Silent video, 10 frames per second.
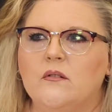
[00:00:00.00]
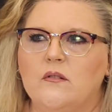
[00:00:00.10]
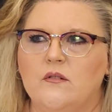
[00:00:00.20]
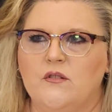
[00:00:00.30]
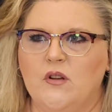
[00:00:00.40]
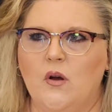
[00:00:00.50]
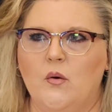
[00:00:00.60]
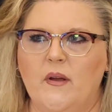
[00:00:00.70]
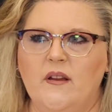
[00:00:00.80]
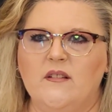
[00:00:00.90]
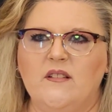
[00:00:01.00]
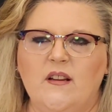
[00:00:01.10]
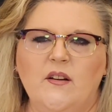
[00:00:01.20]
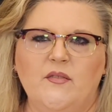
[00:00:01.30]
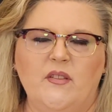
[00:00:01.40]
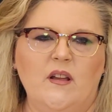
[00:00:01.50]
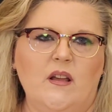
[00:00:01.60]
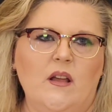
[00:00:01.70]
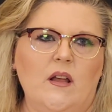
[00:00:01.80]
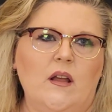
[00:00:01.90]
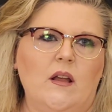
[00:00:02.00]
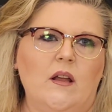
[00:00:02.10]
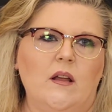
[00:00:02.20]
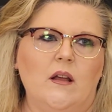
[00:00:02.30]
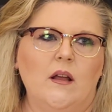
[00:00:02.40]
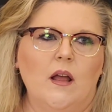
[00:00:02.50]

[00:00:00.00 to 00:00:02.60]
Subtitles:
So instead of thinking,